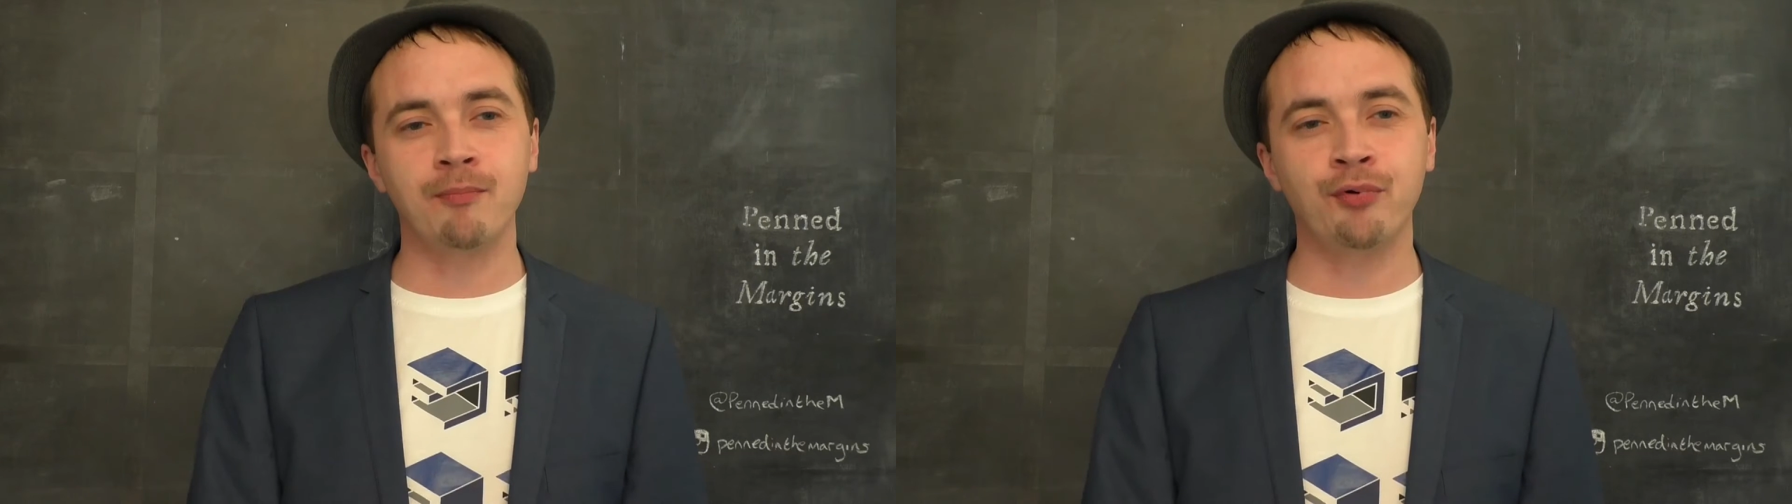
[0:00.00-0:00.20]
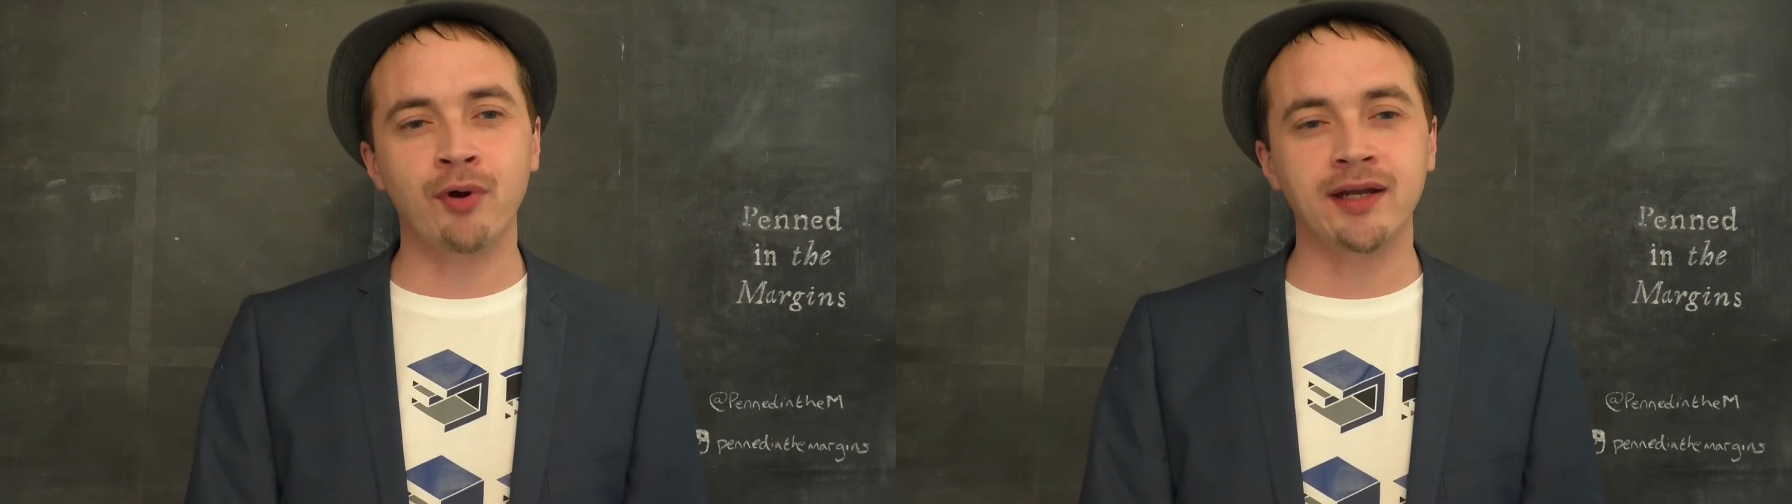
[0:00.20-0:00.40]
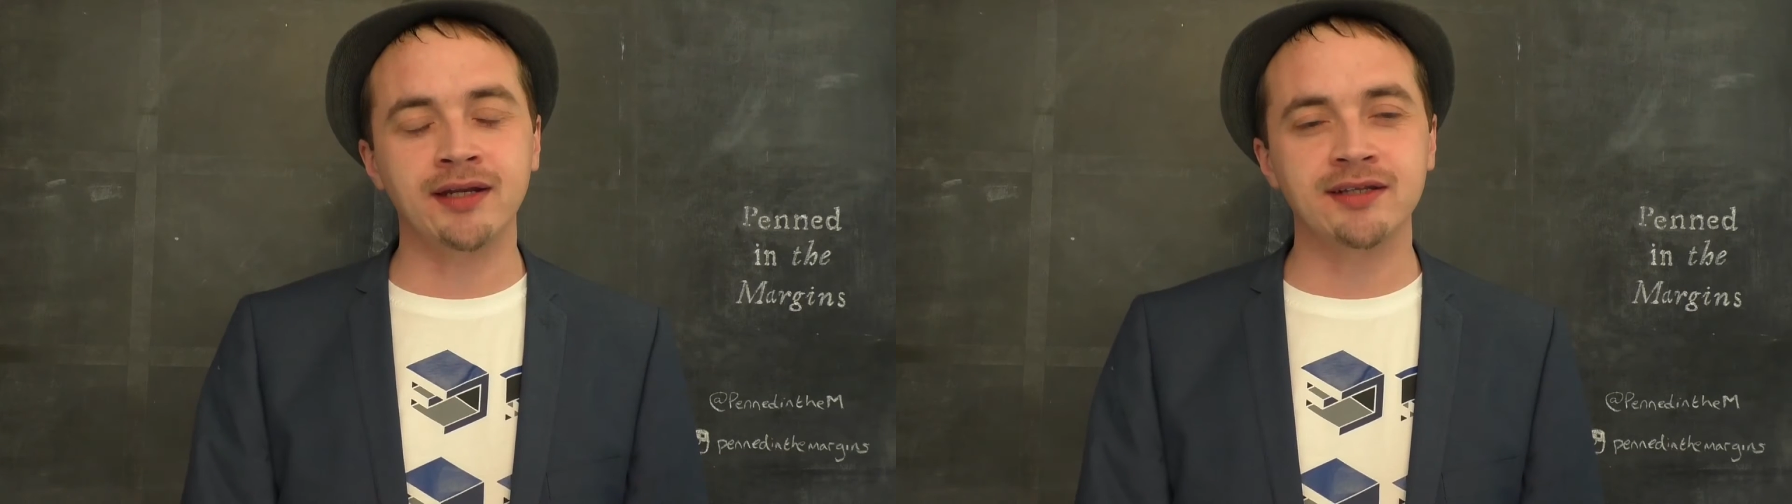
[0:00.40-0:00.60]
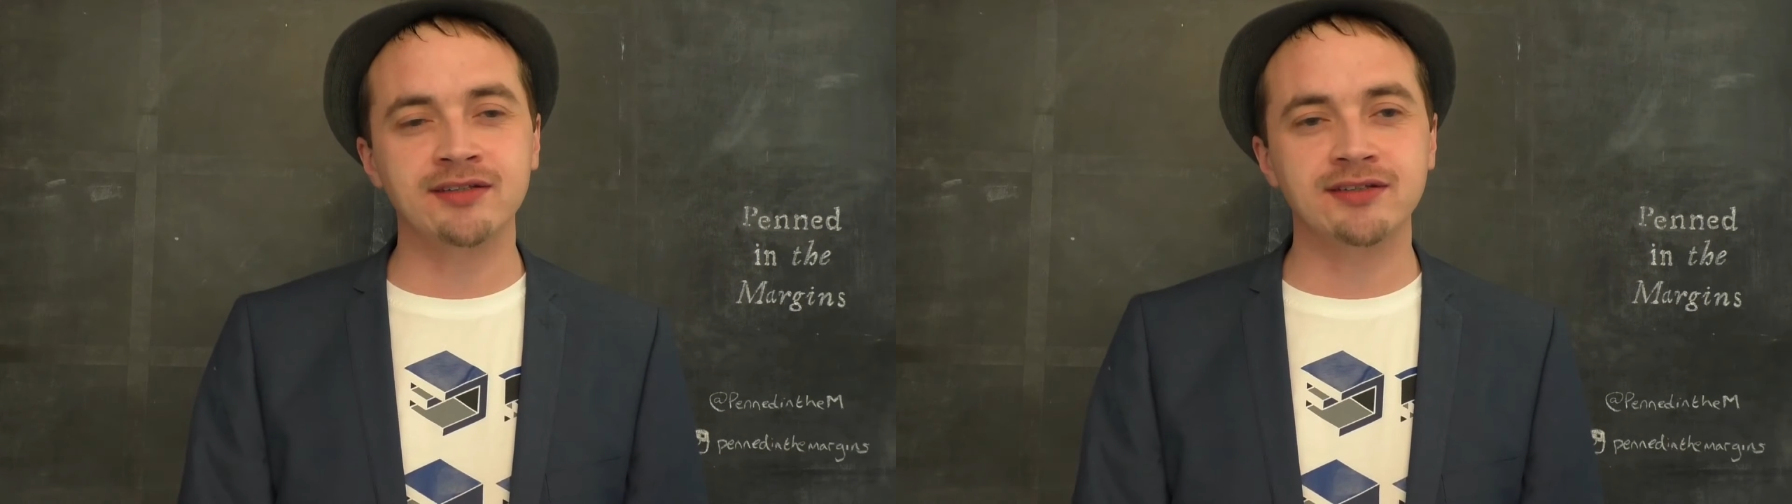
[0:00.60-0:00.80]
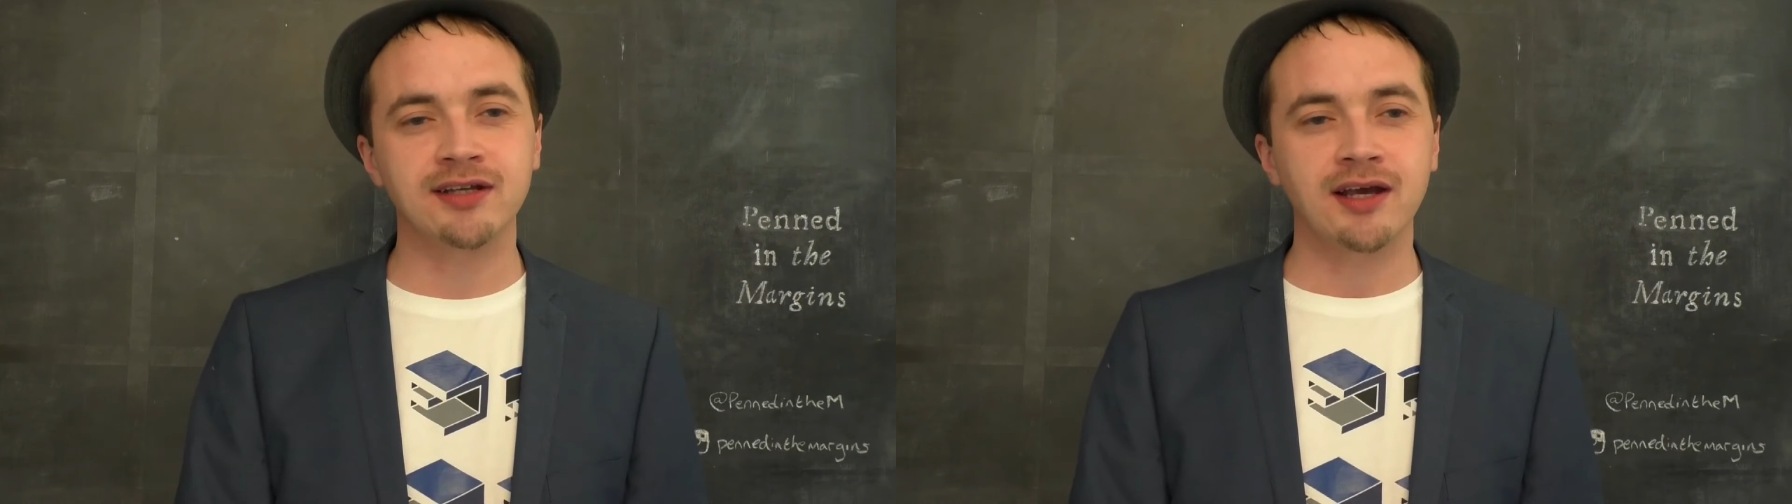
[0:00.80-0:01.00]
Brighton
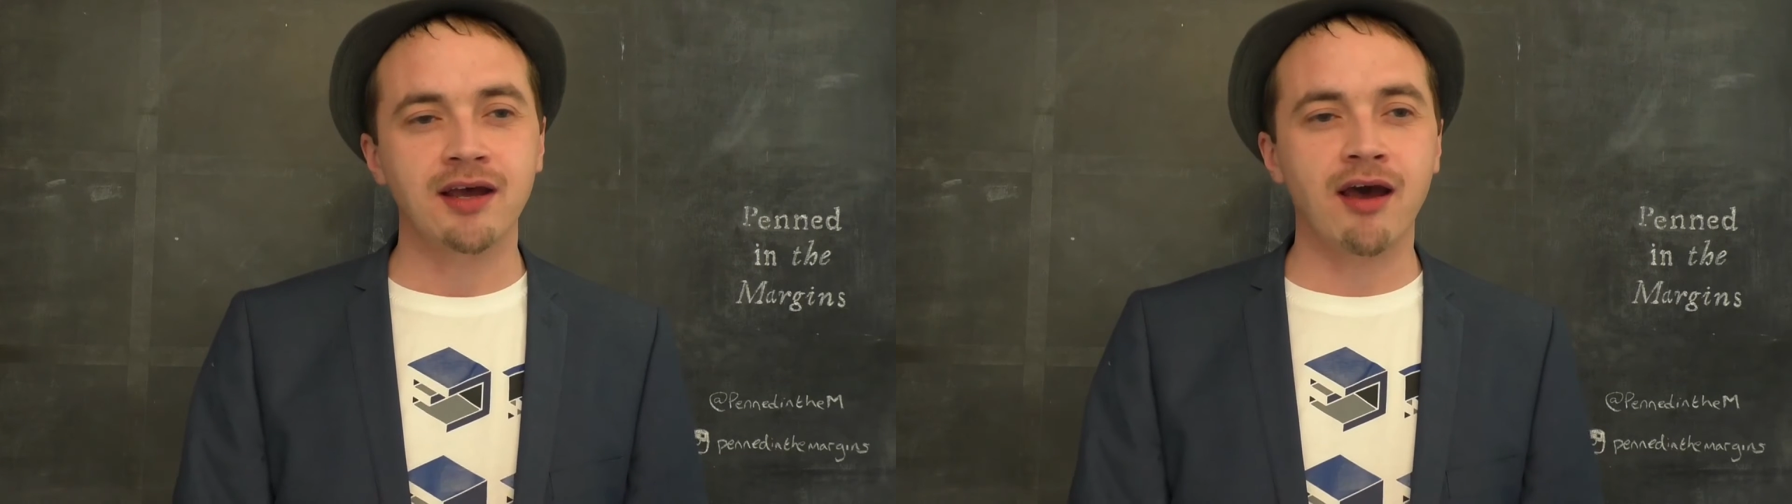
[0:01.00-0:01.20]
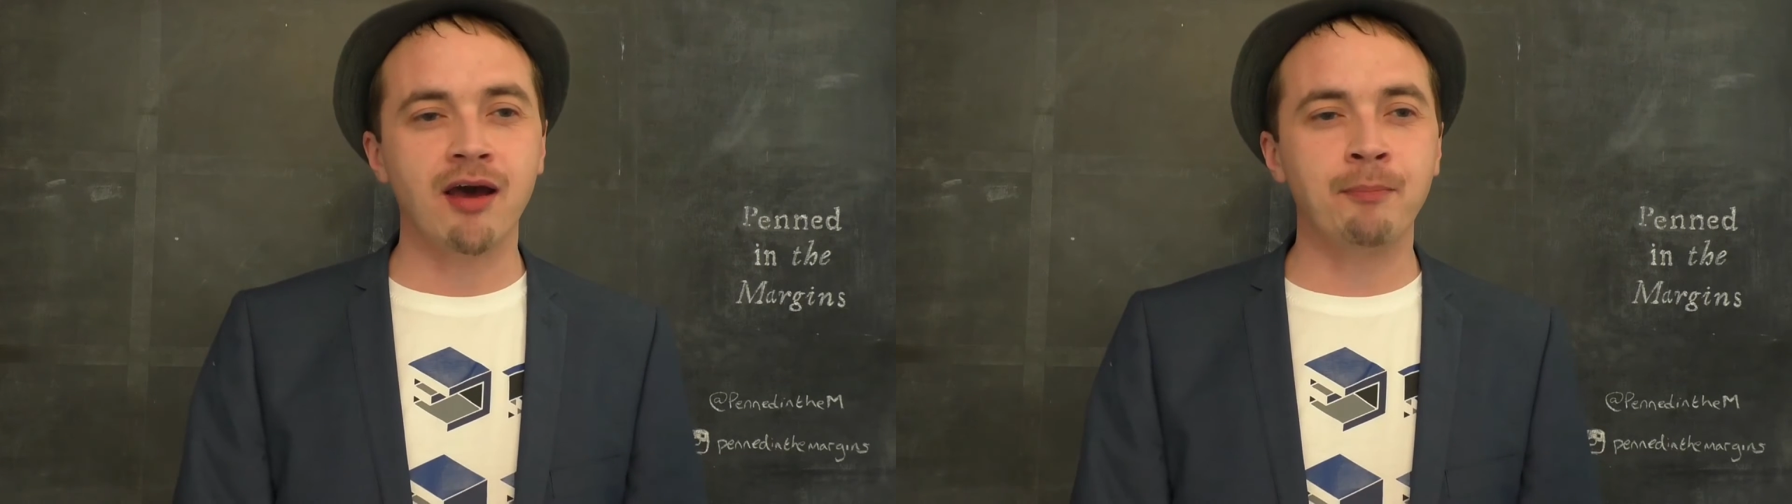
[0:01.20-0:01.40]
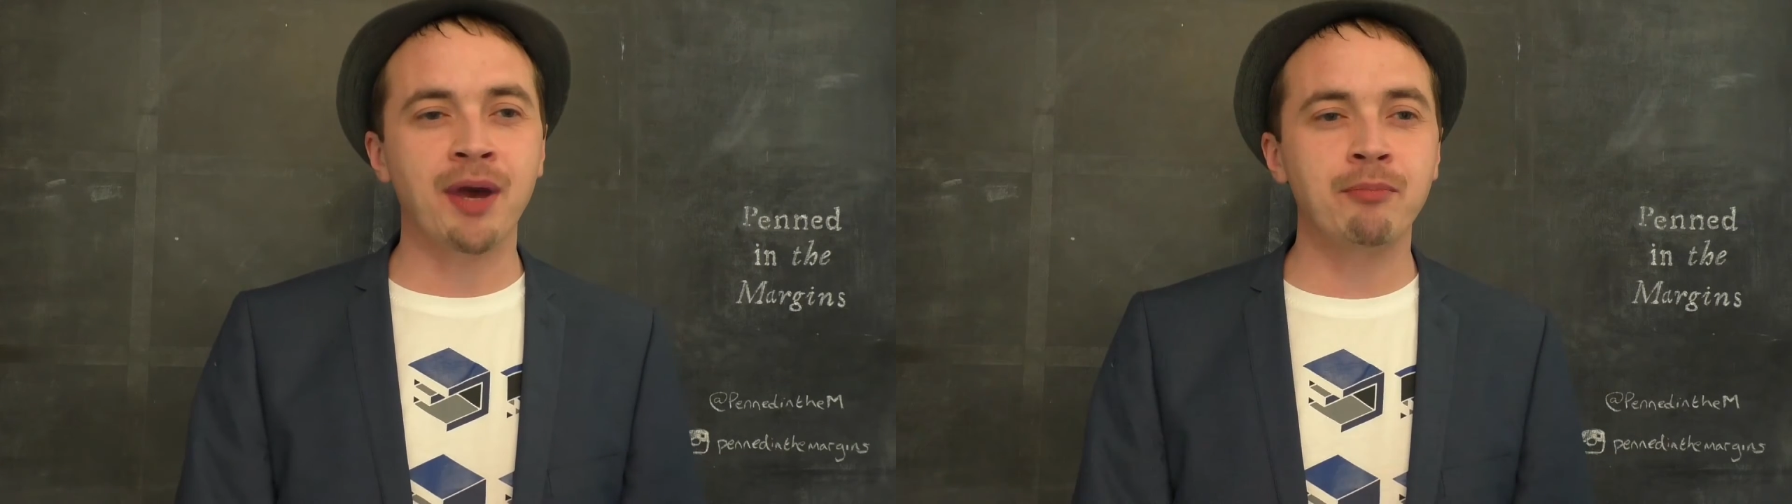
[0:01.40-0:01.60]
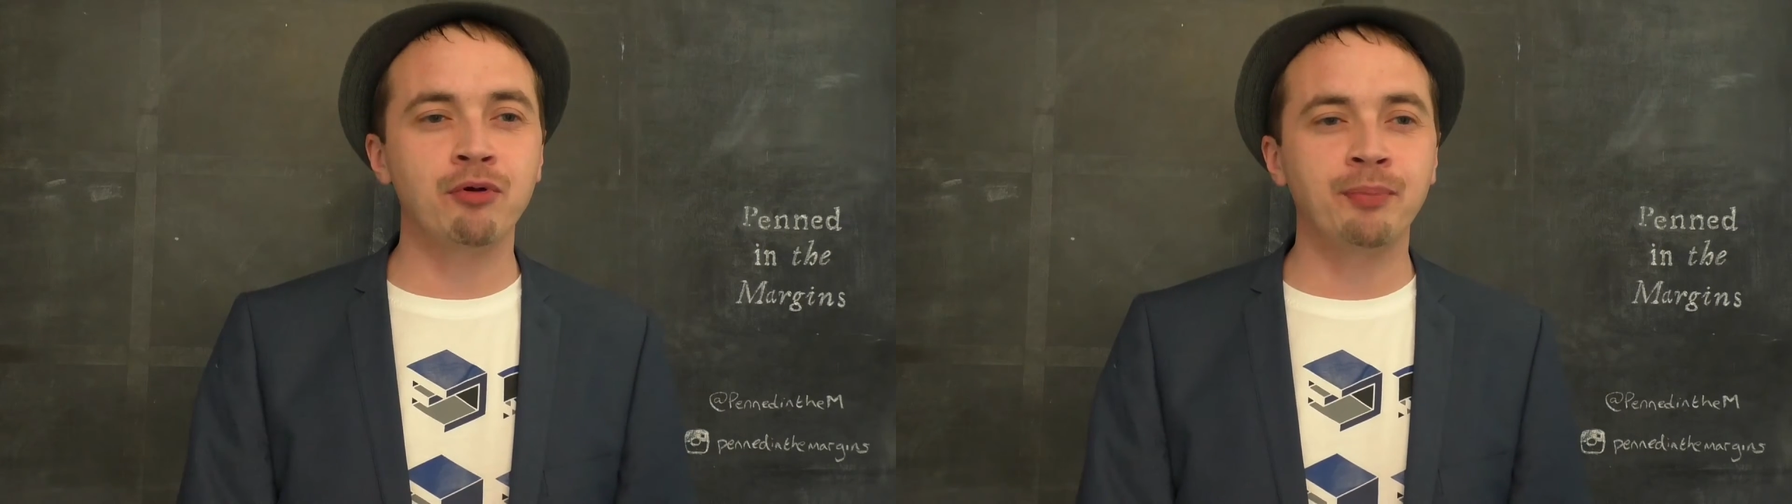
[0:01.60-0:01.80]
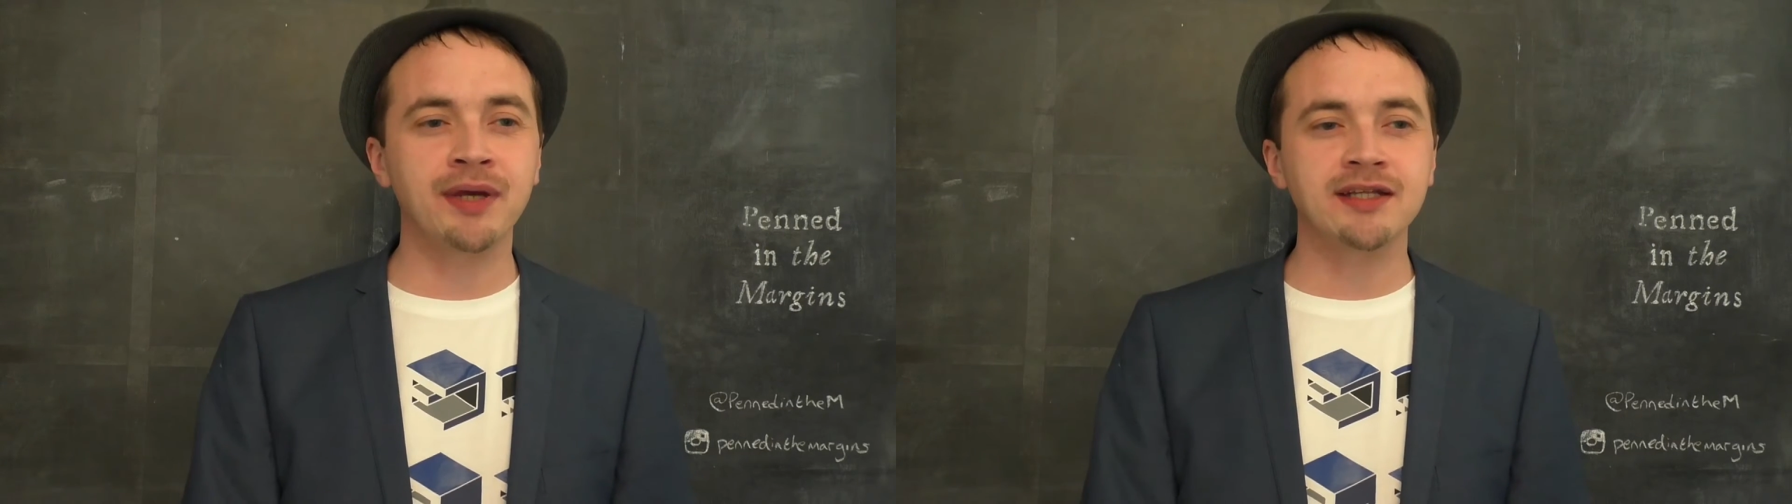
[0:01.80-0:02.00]
is a pebble
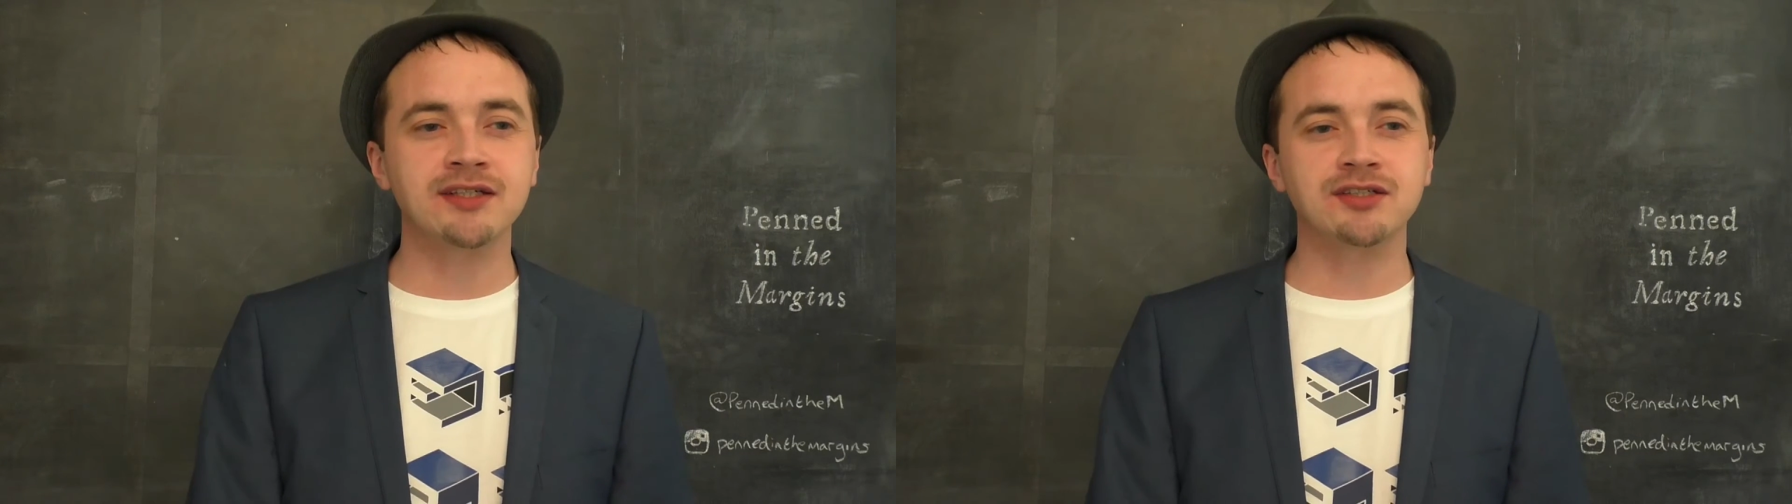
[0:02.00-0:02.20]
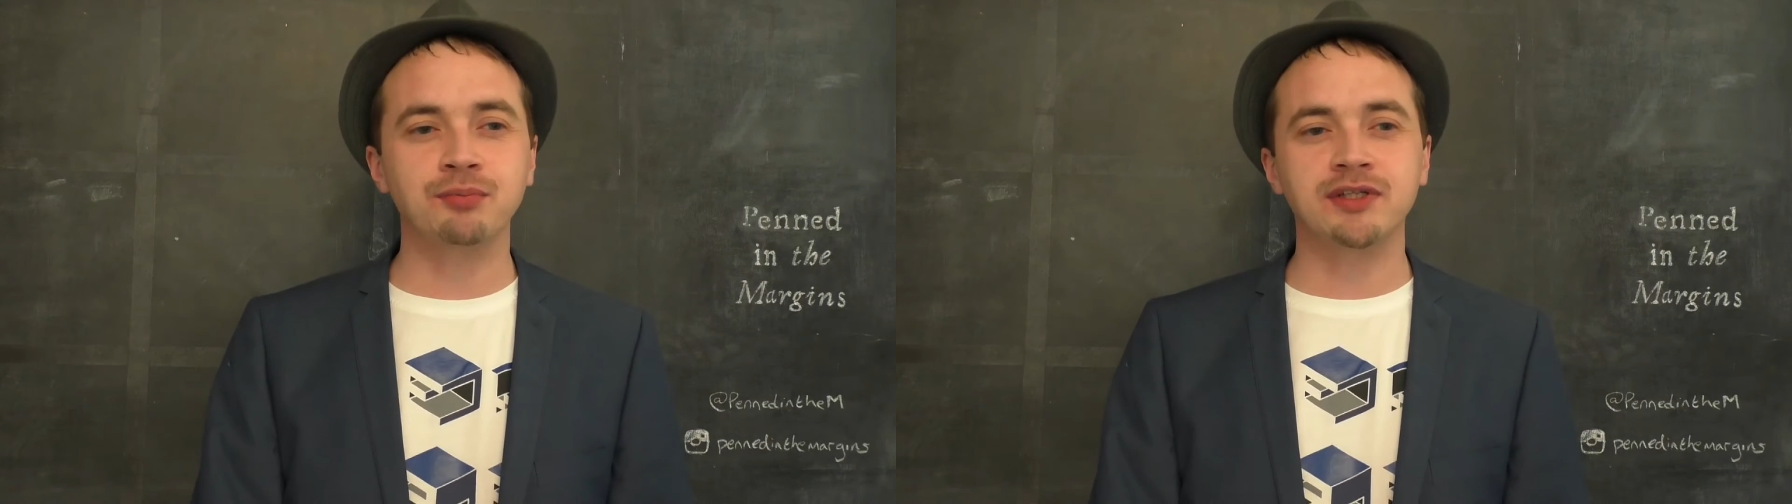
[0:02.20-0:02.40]
beach,